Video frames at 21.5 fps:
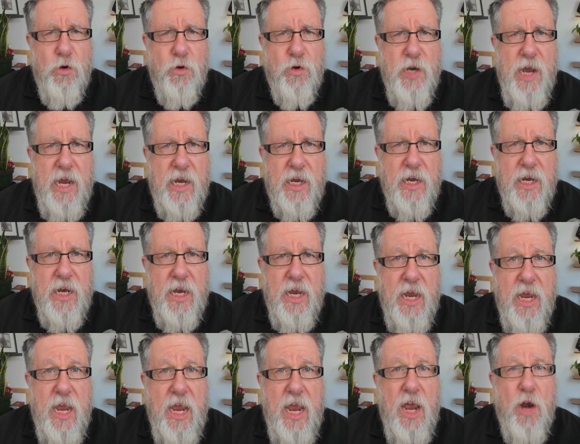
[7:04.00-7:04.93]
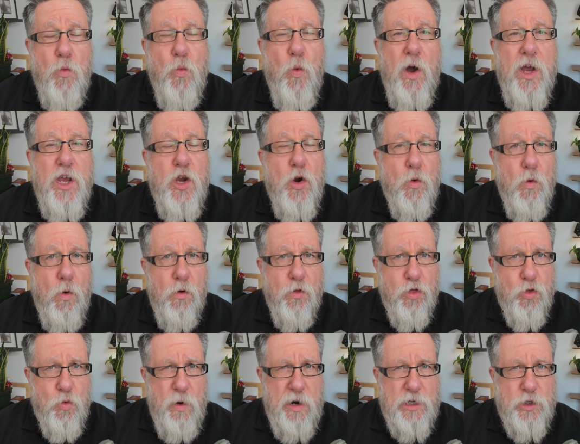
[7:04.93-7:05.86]
take it and what your own
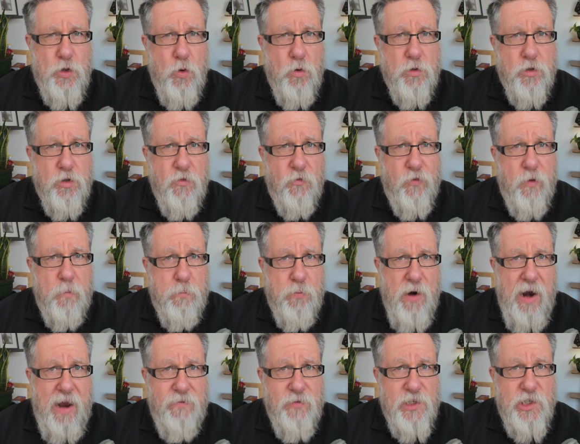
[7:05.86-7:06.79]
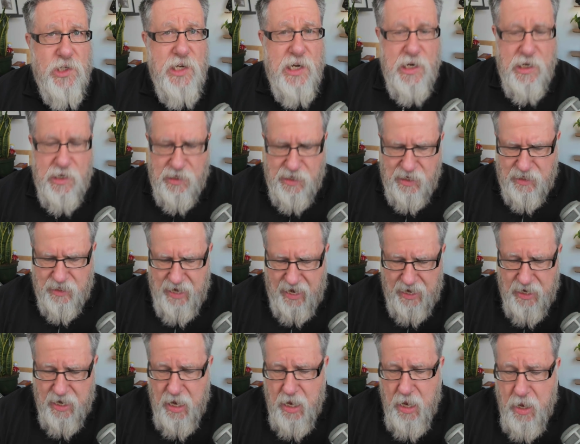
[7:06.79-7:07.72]
thresholds for privacy
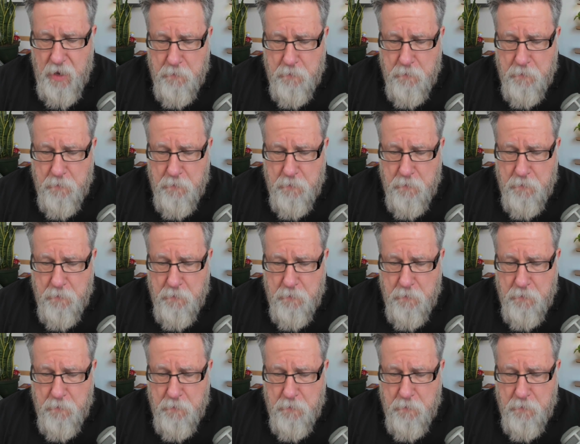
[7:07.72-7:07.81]
dictate.